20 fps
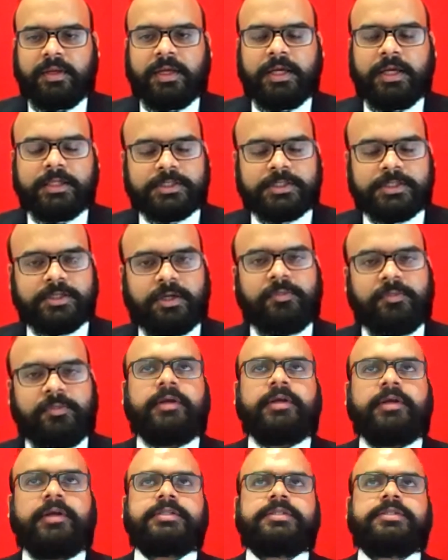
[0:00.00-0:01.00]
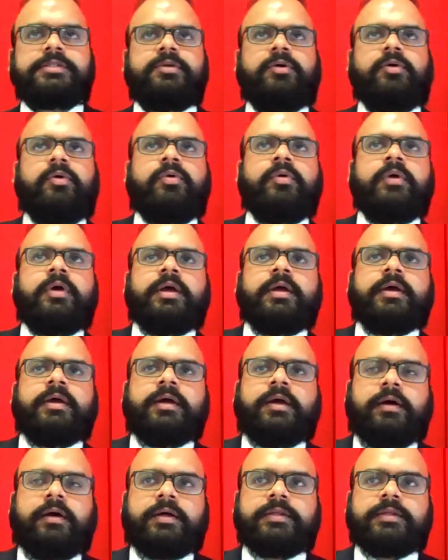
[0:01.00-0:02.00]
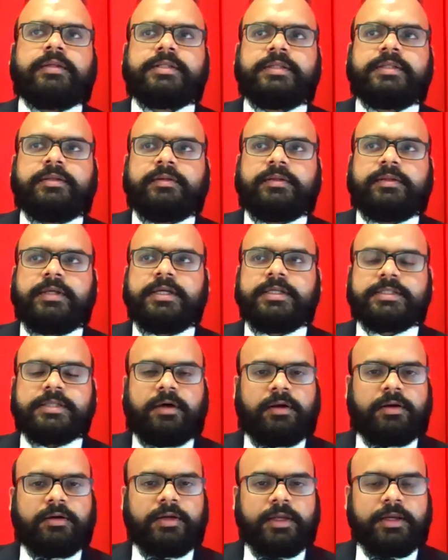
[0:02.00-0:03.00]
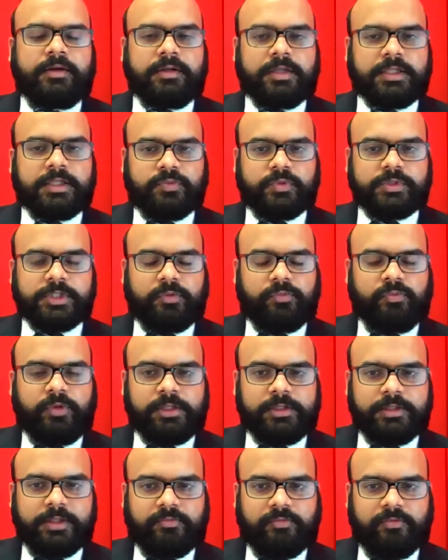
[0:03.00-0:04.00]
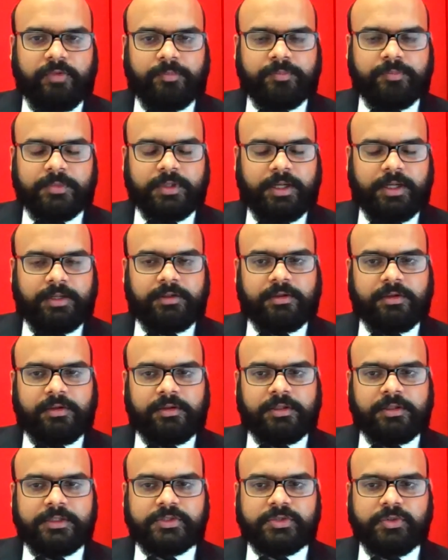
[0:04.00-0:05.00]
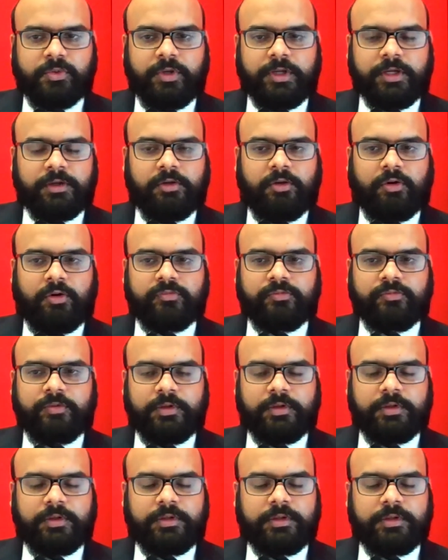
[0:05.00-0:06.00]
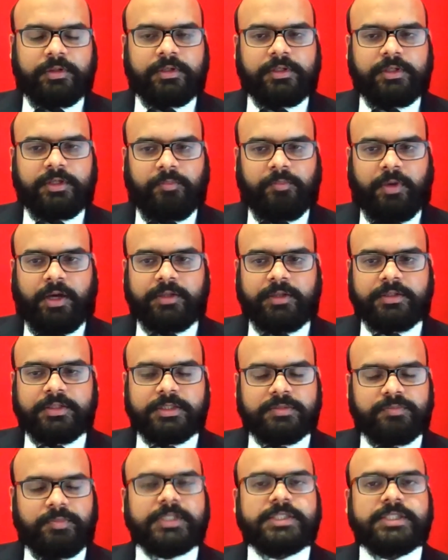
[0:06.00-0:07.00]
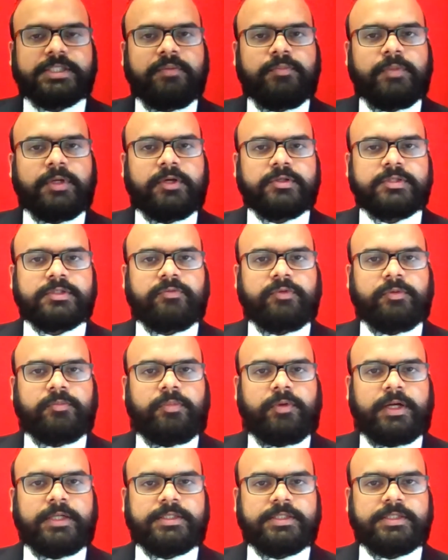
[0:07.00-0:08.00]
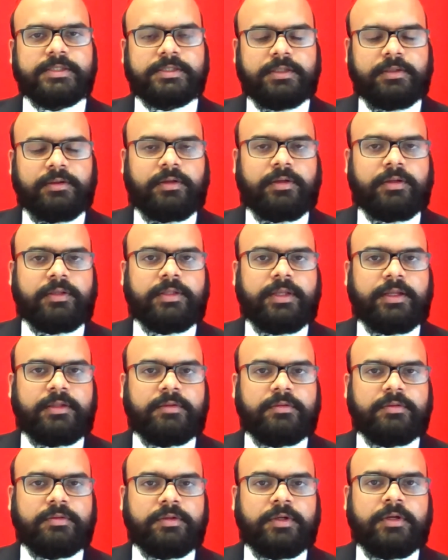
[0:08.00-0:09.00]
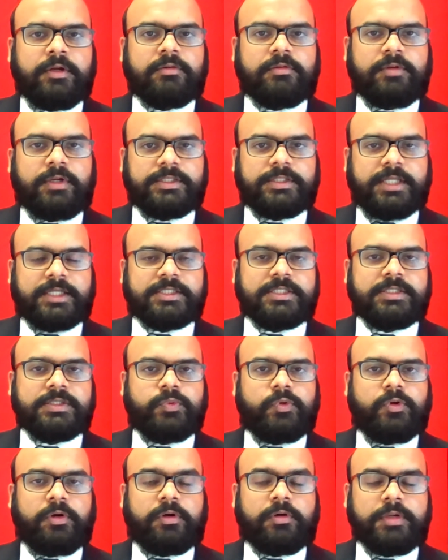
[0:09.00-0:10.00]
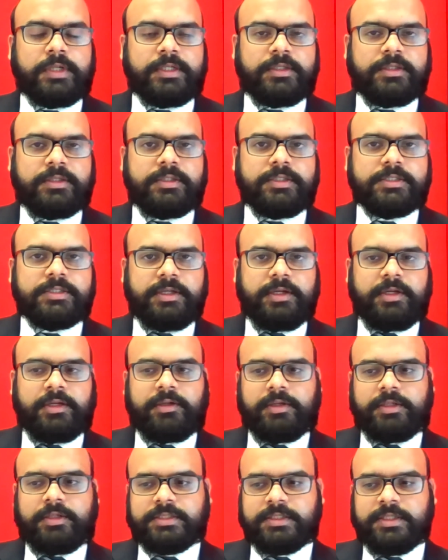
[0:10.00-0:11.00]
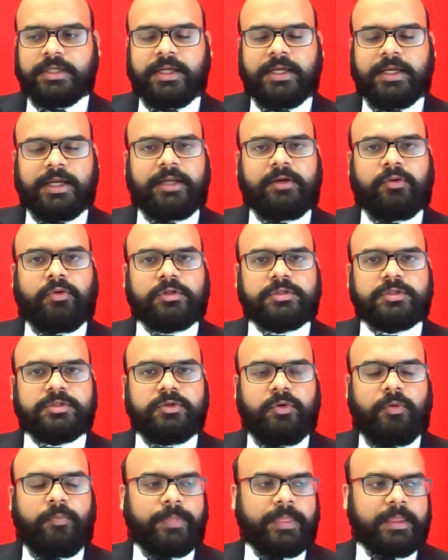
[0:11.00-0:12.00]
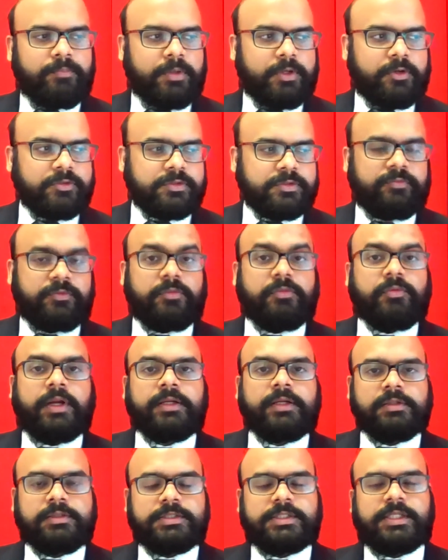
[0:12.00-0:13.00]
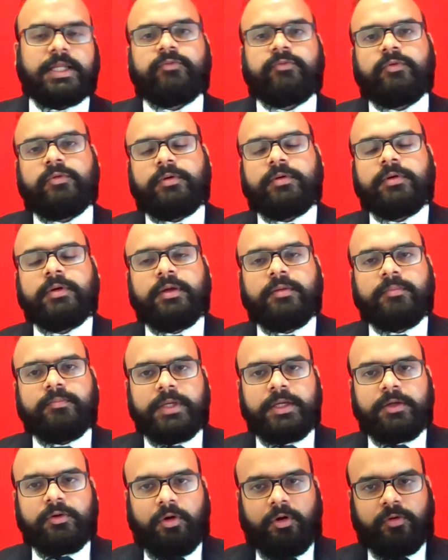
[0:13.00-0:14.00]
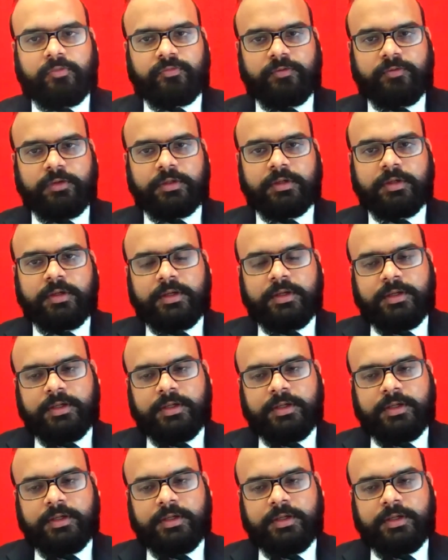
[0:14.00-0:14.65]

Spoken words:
In some areas. So these are areas which are well developed and currently showing a lot of demand, especially because of the prices that the transactions were occurring in these areas, and also because of the rentals that were being offered.